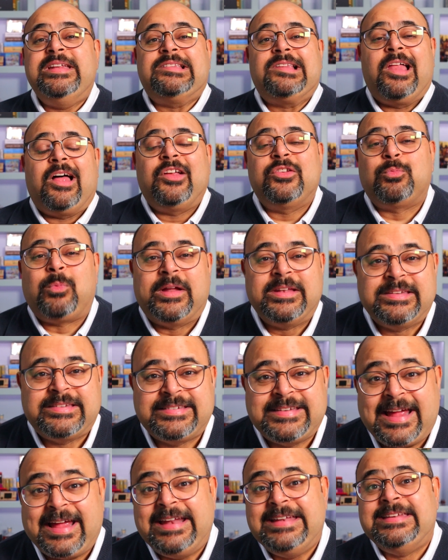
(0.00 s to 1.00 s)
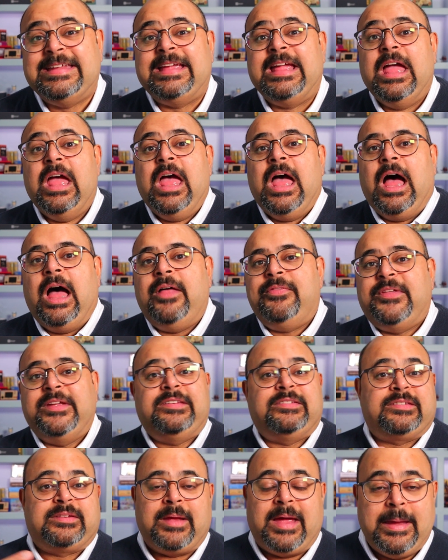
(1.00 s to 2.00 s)
is last one standing.
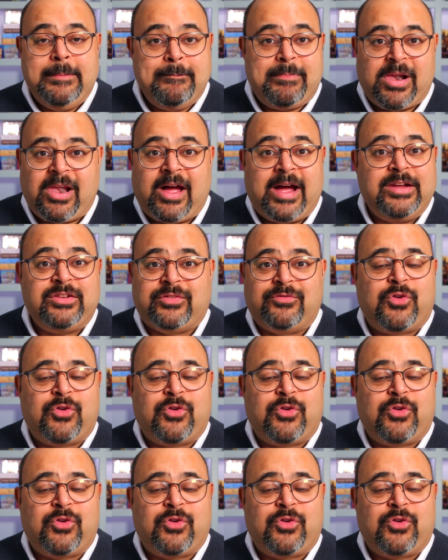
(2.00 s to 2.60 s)
This implies,